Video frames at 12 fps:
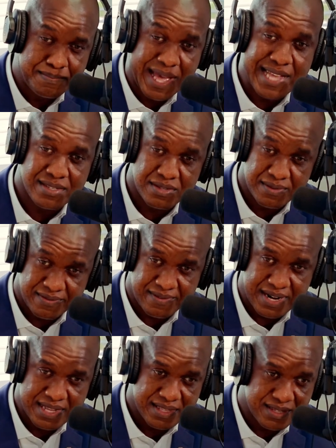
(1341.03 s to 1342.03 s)
pastor
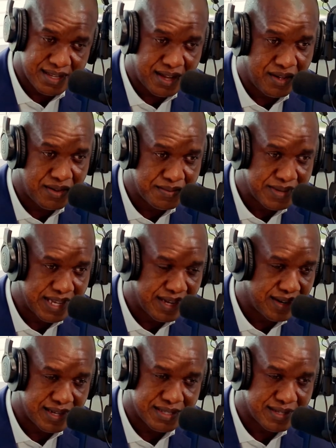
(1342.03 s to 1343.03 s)
friends, called me
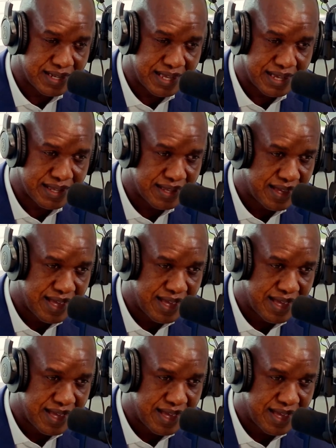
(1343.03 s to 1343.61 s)
earlier today.